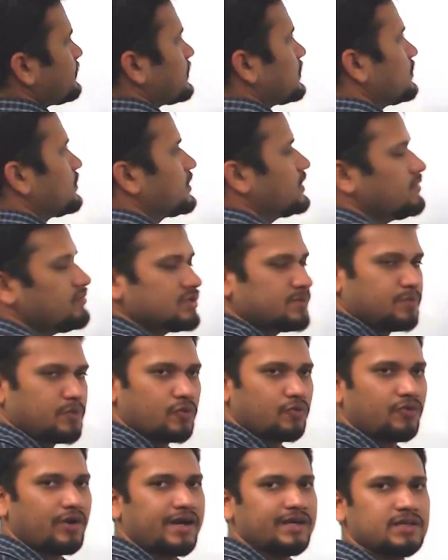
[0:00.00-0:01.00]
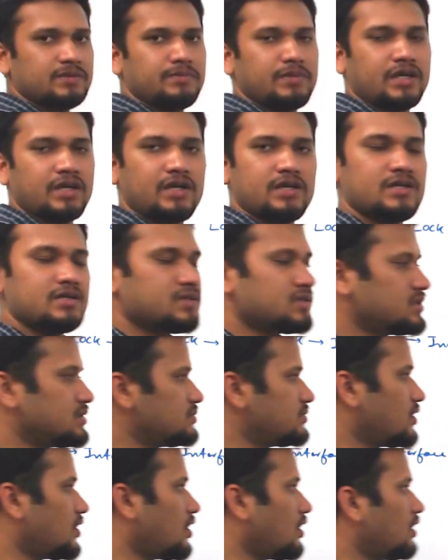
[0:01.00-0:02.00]
okay, which provide the
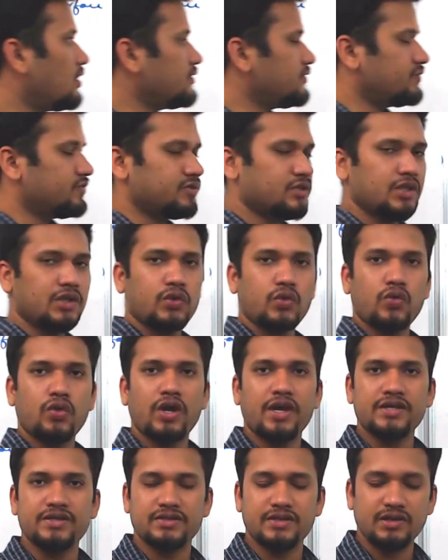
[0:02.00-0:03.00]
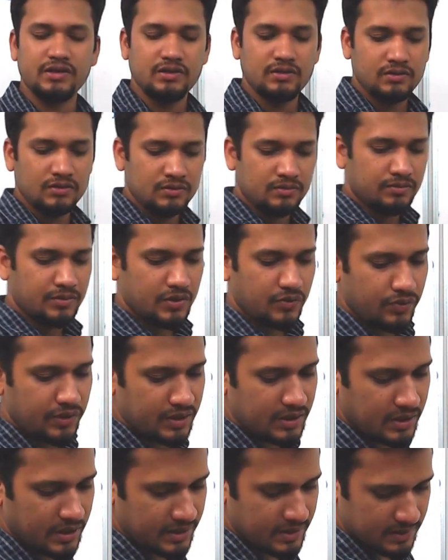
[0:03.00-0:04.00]
mechanism of synchronizing
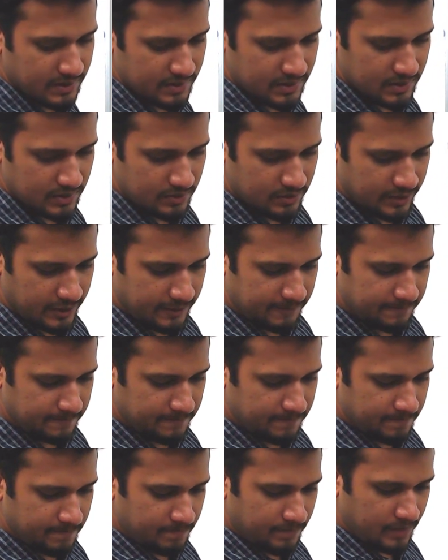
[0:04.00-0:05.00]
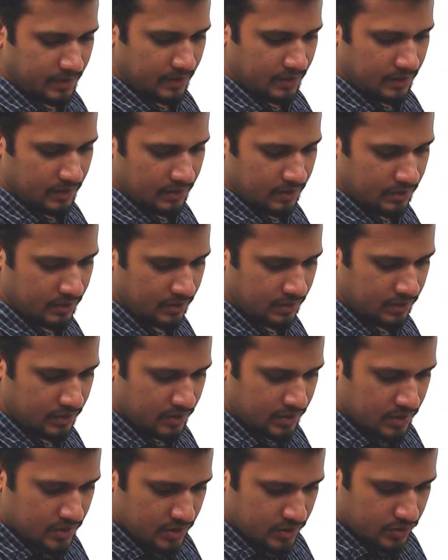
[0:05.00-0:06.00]
between threads. Okay,
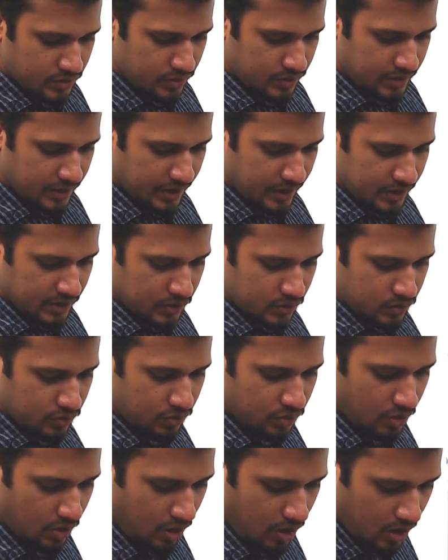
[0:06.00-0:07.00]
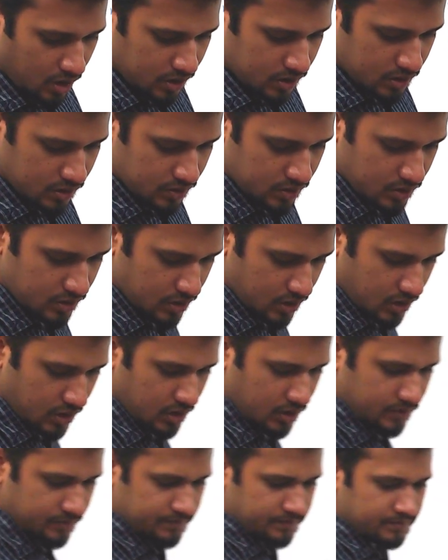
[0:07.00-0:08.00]
so there are two locks.
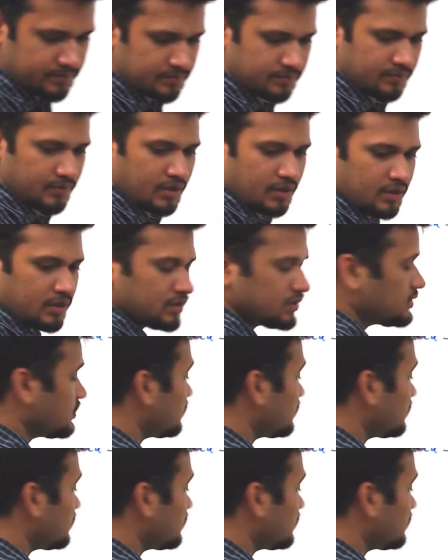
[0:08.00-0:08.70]
The